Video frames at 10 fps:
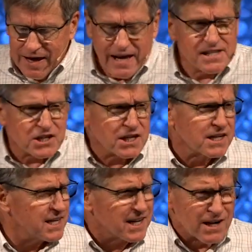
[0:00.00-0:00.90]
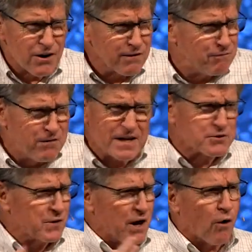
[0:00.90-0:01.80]
He's declaring
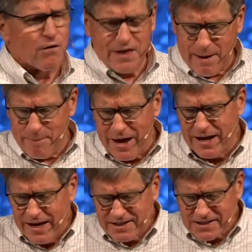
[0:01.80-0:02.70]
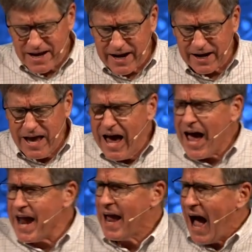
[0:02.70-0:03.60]
victory over that bed. He's saying,
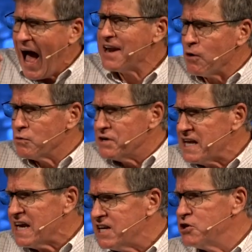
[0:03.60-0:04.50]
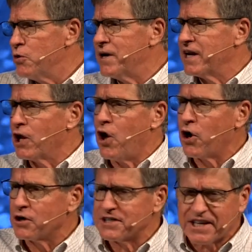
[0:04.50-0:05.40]
Hey, I don't need you any
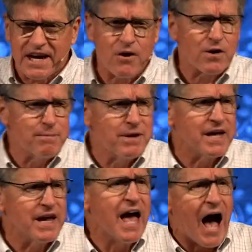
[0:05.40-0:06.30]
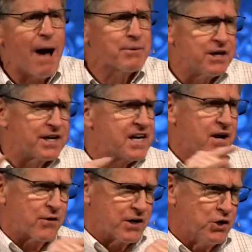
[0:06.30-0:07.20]
longer to carry me. I'm going to
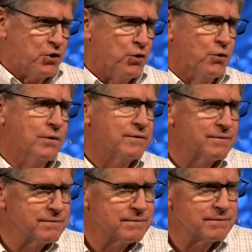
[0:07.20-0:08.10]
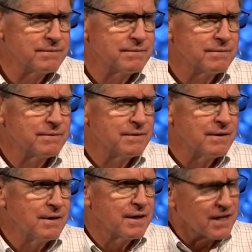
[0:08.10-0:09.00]
carry you.
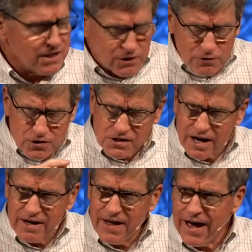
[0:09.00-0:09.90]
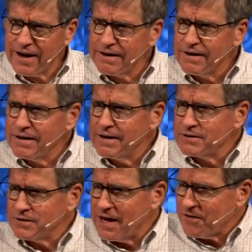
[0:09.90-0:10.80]
Can you say that
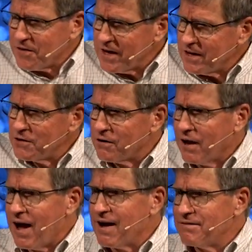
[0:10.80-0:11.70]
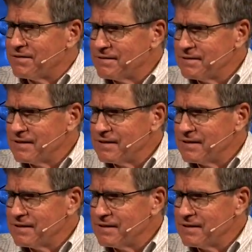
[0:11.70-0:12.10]
to that thing in your life?